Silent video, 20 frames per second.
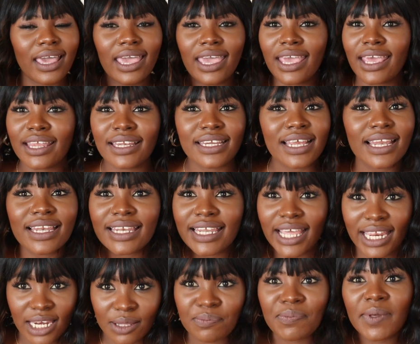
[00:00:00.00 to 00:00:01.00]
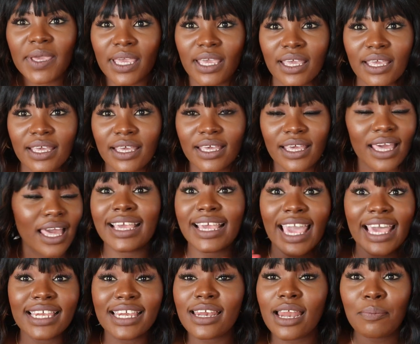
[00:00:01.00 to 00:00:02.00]
and let it be? I
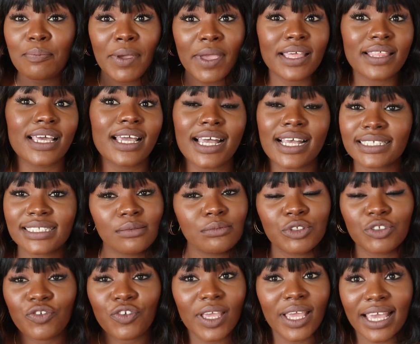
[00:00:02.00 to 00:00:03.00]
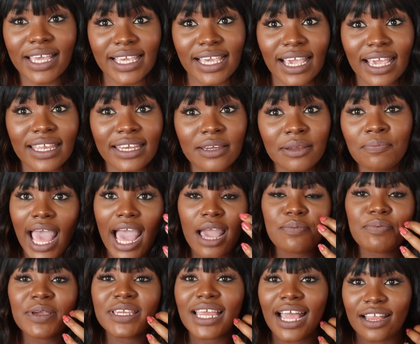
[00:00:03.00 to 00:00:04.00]
ended up paying the customs fee again.
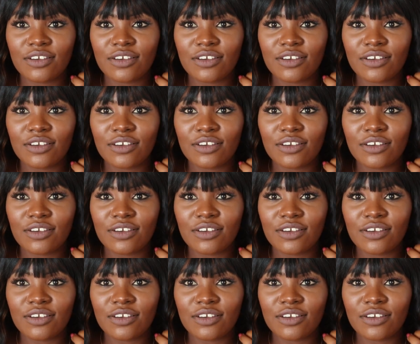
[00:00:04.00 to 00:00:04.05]
I paid